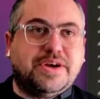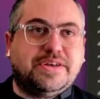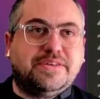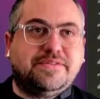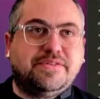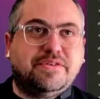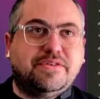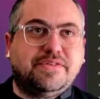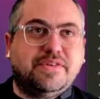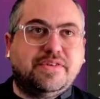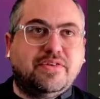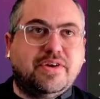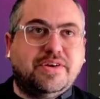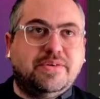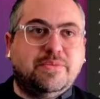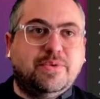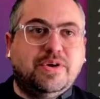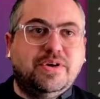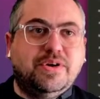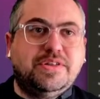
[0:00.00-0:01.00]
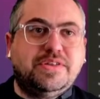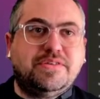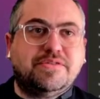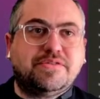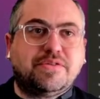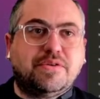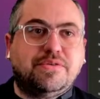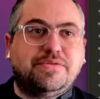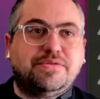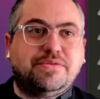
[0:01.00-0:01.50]
It starts at line one and just
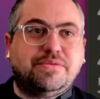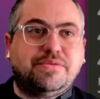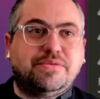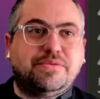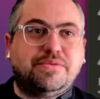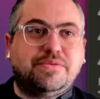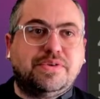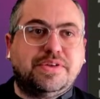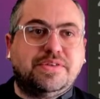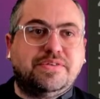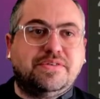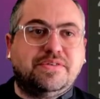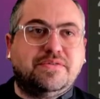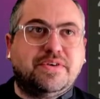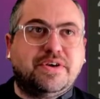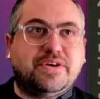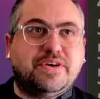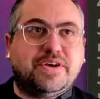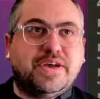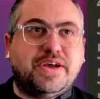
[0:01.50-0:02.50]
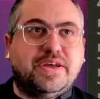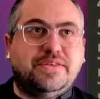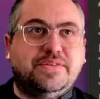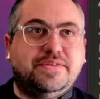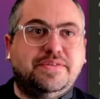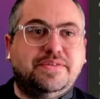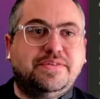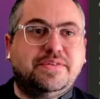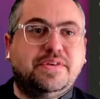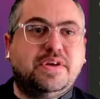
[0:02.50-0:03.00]
goes through it to the very
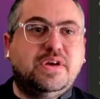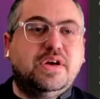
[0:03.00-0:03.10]
end.